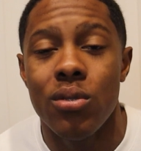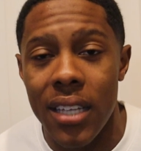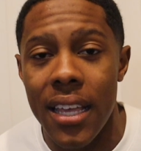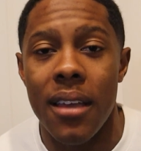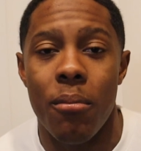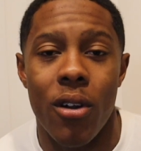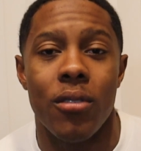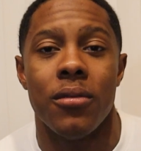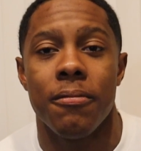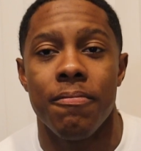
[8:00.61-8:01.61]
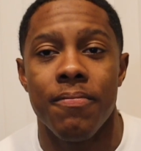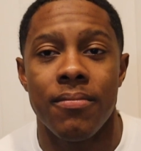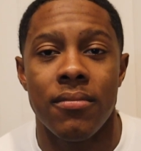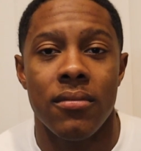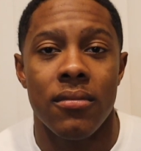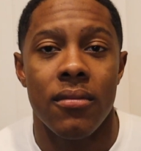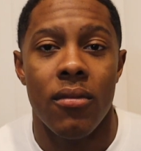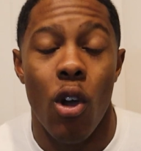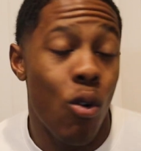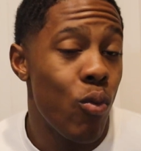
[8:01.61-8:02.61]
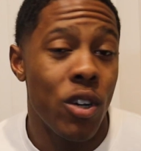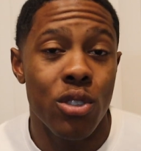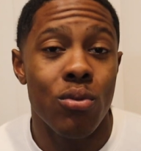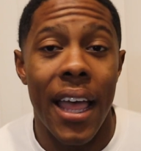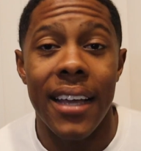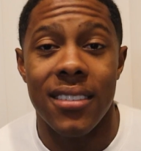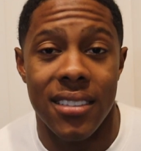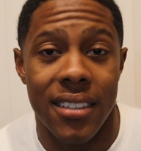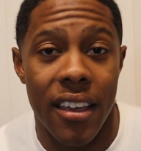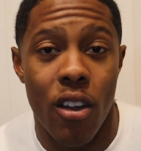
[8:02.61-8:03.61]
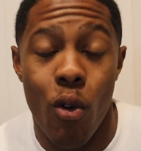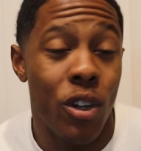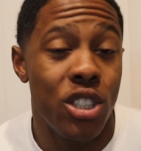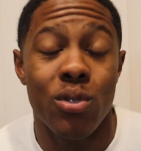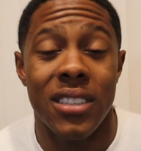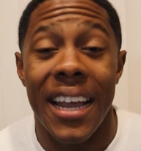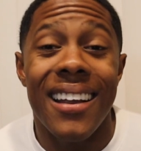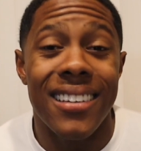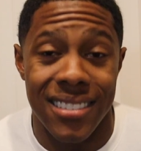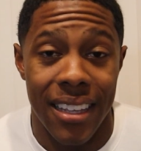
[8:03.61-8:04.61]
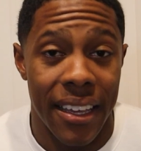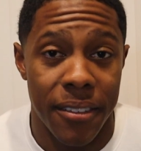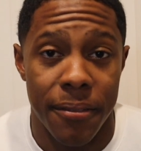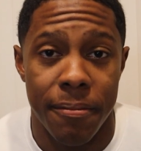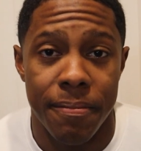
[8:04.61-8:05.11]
you said, bro. Or what you like to say, or what you scared to say.